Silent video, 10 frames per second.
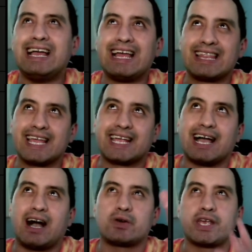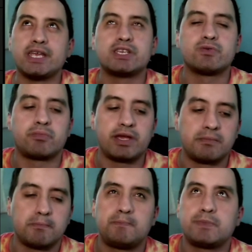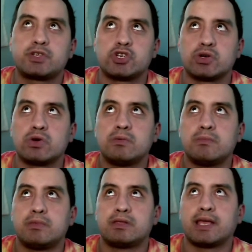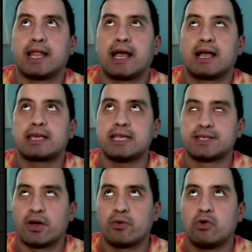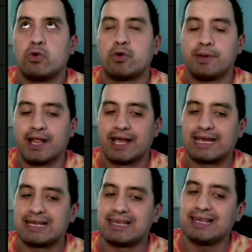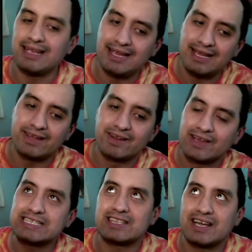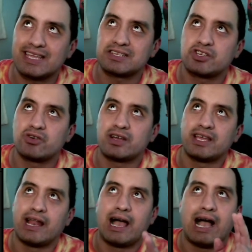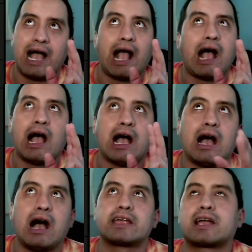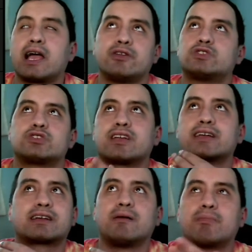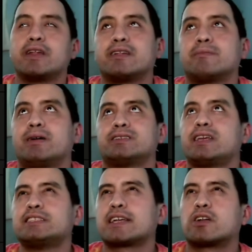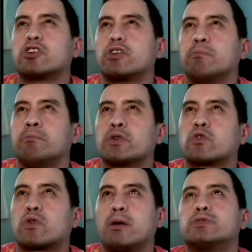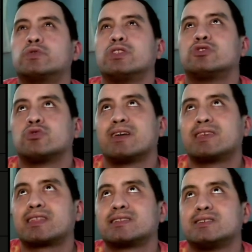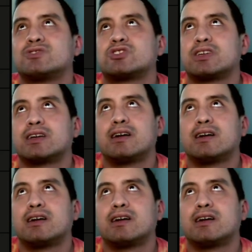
Like Aokiji would be chill, then Kizaru would be like, eh, he's not that chill, and then I kind of was just like completely demented. He's like a good middle ground between the two. I think that's interesting.